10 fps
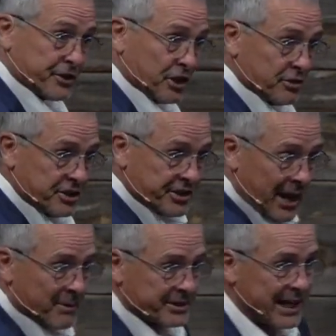to you, and you say,
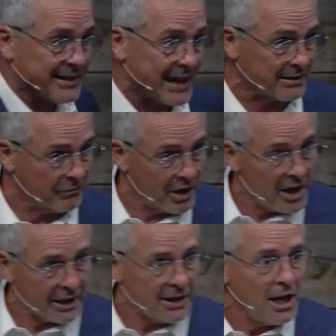I'm going to take that and
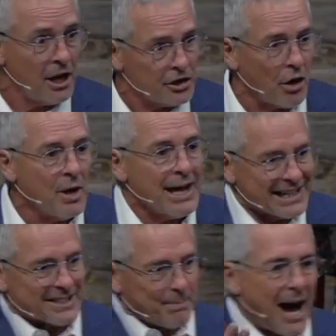run. No,
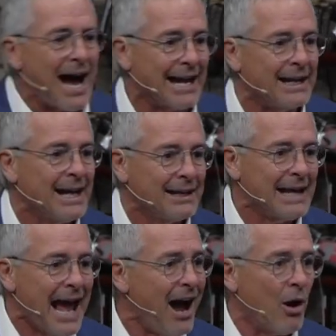it's mine.
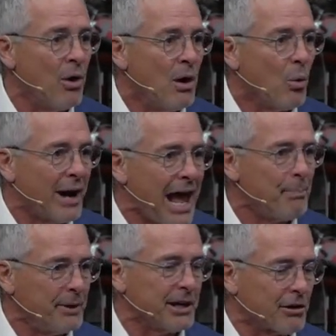Now, what
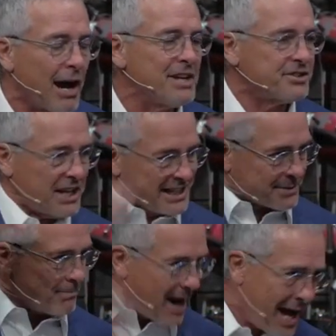happened in Christ
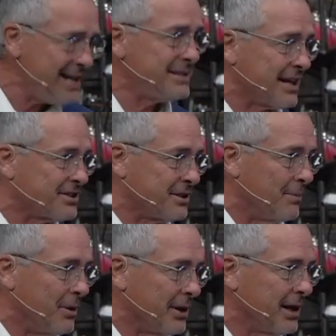is my
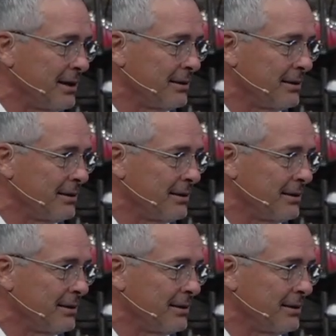testimony.